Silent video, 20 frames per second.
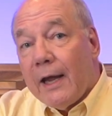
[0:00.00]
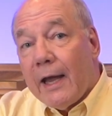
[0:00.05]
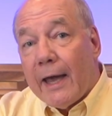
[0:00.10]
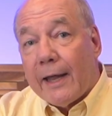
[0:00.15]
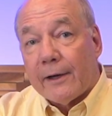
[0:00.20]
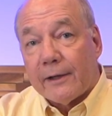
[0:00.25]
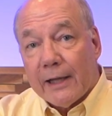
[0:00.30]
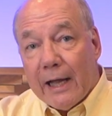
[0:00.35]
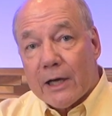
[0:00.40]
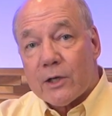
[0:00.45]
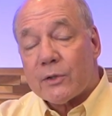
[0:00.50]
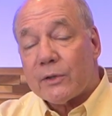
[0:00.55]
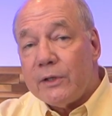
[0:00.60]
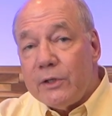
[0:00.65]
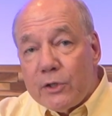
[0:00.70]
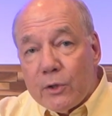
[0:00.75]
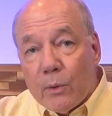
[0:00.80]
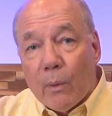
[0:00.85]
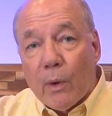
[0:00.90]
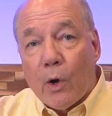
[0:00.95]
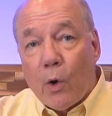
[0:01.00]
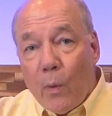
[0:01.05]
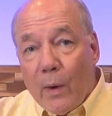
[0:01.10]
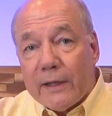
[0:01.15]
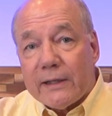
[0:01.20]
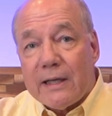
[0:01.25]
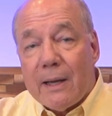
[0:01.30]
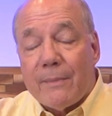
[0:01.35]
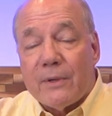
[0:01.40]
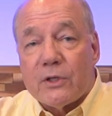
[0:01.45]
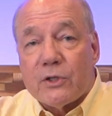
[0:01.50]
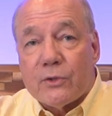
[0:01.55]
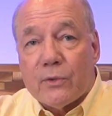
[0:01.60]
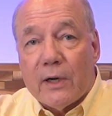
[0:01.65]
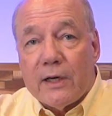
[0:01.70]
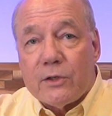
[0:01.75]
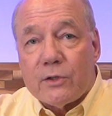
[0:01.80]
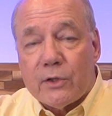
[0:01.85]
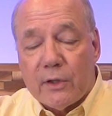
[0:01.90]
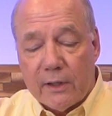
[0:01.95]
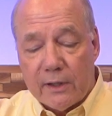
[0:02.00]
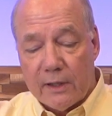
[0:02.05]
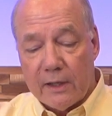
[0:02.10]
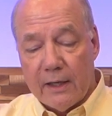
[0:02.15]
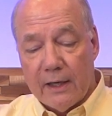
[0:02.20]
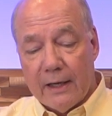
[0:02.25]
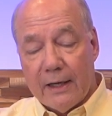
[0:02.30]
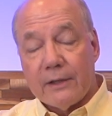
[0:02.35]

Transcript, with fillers: and I'll actually do a quick demonstration